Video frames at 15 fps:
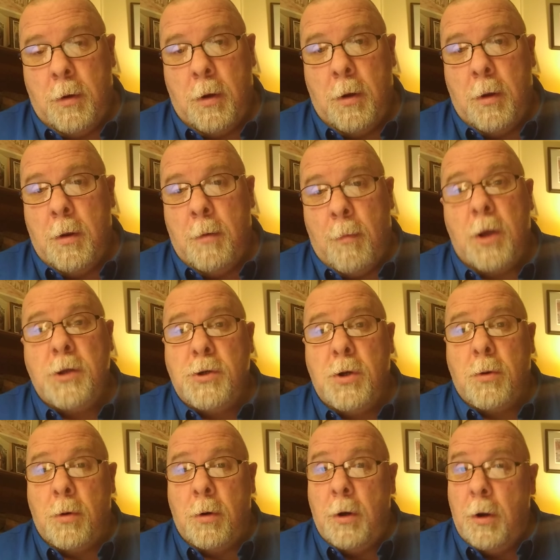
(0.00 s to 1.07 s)
Huh? My
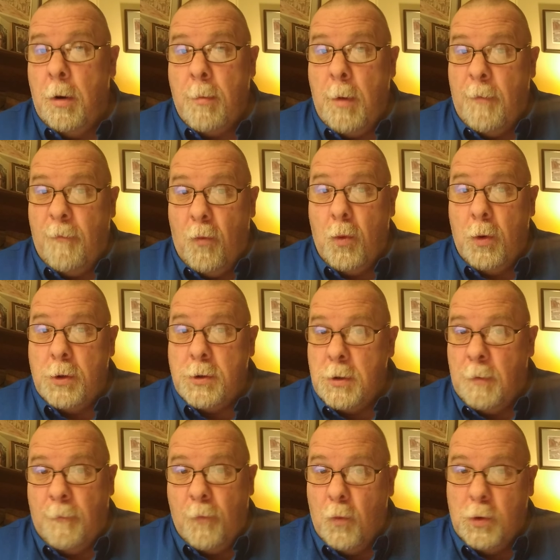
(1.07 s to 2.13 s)
children hear my voice,
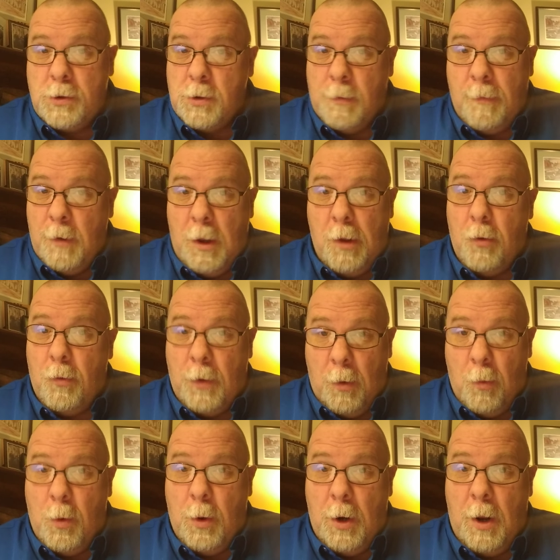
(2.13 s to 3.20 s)
and the voice of another
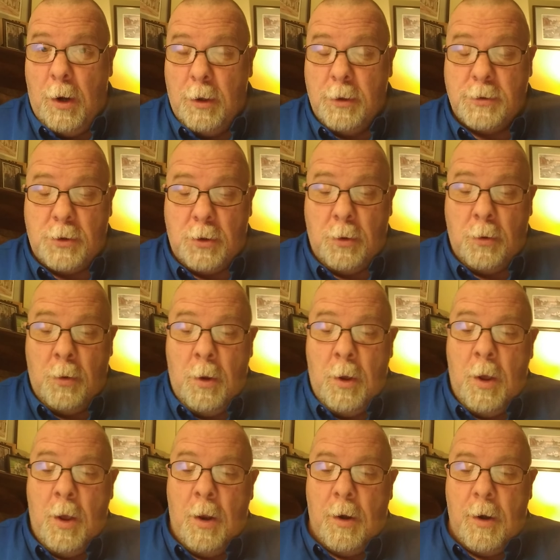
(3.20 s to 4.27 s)
they will not listen to.
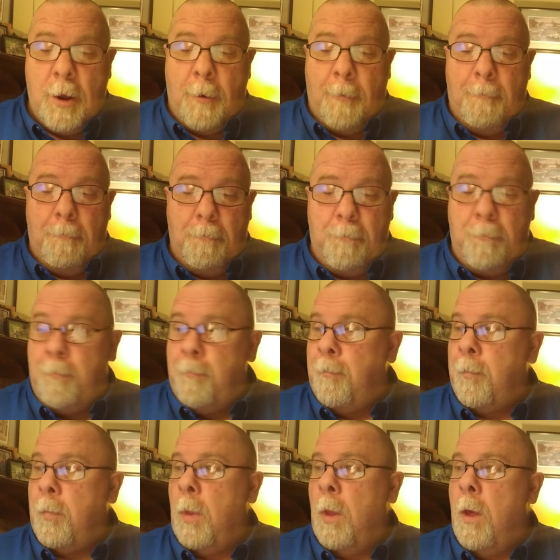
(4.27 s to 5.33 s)
Now,
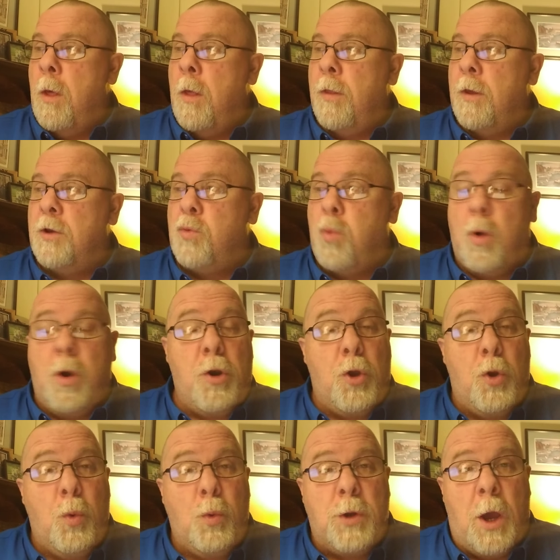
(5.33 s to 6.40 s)
that's
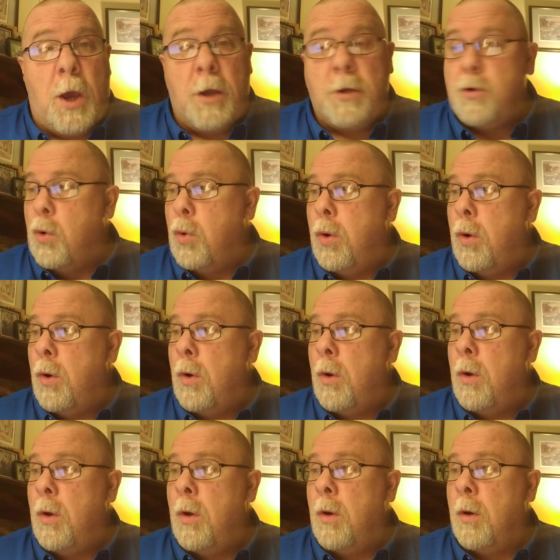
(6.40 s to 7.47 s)
word Hutos,
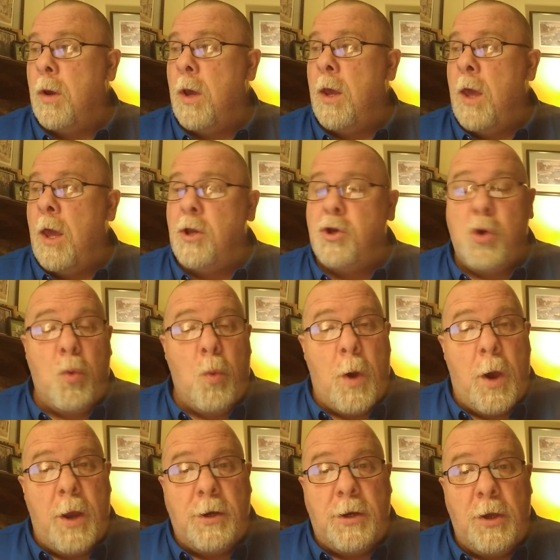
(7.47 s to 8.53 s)

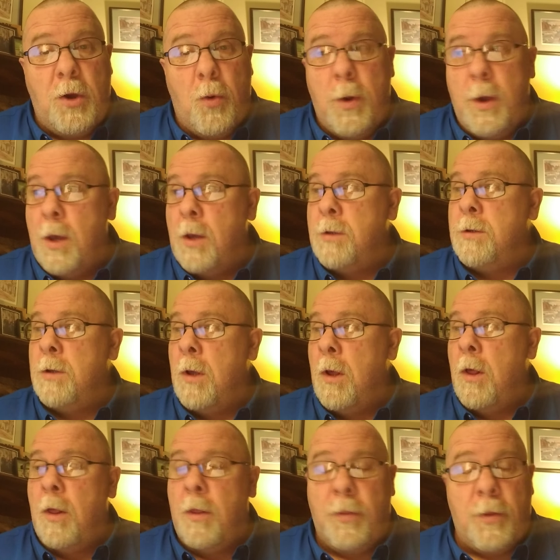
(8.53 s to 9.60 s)
K-H-O-Y-T-O-S,
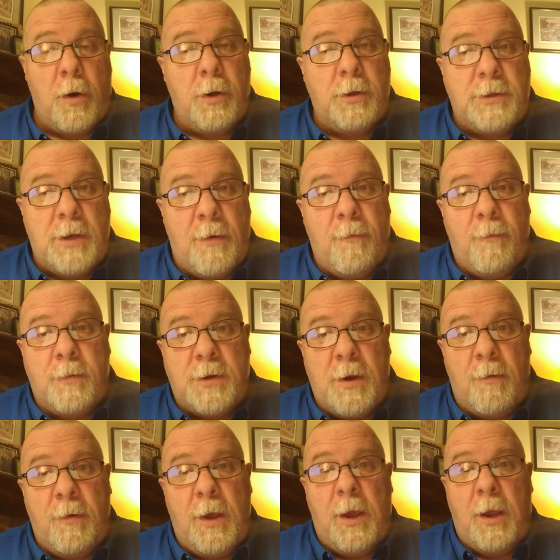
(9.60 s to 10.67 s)

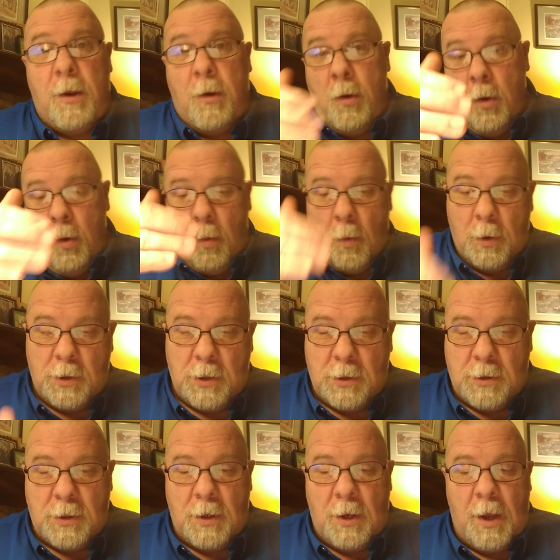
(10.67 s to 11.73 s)
3778, which
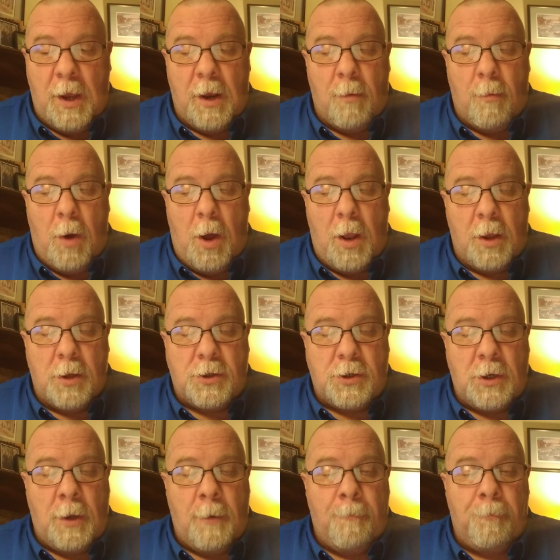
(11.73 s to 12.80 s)
is in the
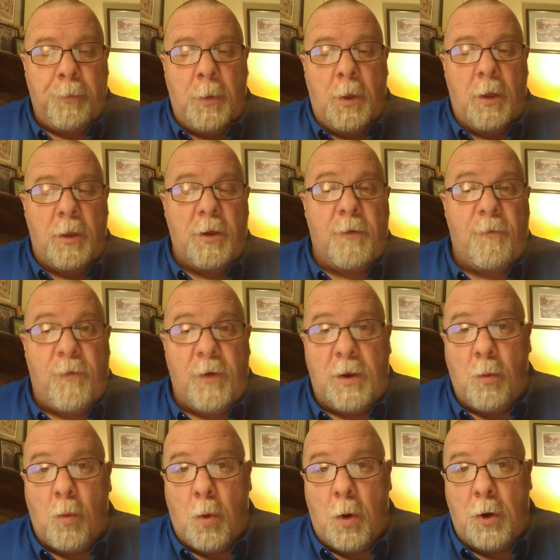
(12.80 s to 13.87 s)
etymology of this
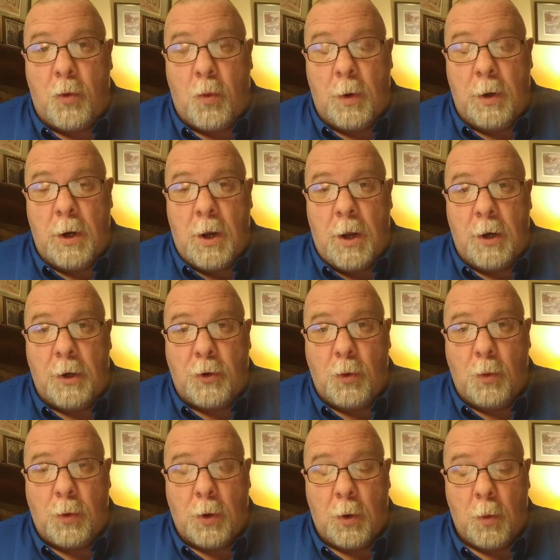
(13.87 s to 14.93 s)
5129,
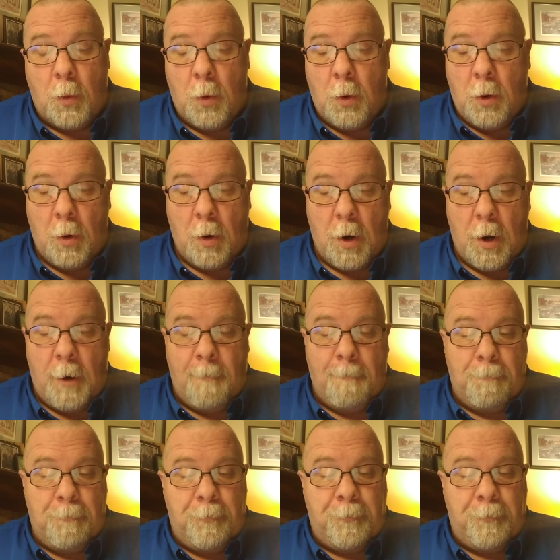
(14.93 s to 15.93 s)
Tuto. Right?